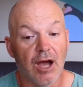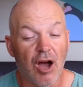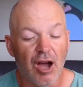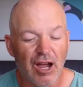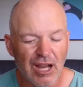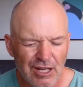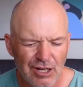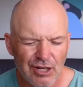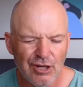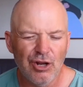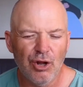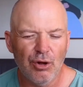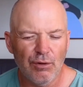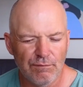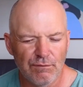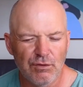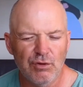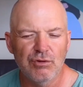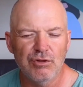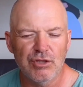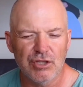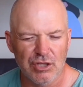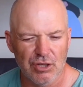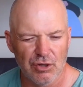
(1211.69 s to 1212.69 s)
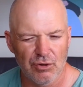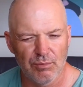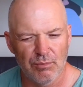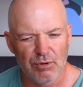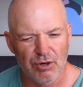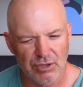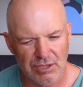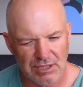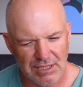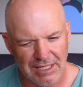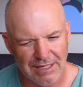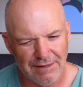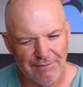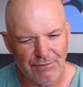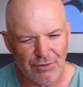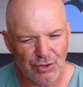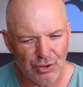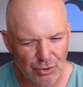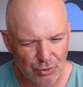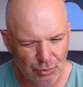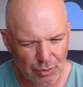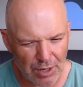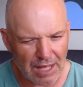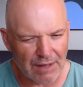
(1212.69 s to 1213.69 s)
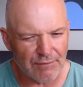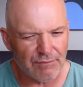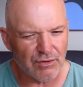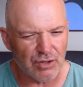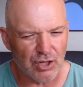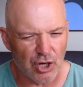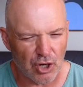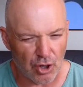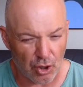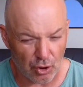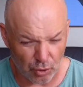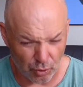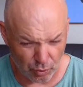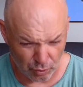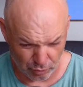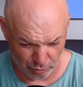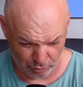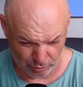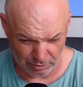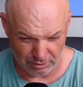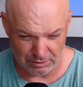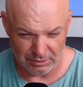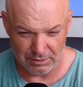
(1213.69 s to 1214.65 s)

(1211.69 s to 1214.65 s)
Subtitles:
I love you so much that if you have a cold,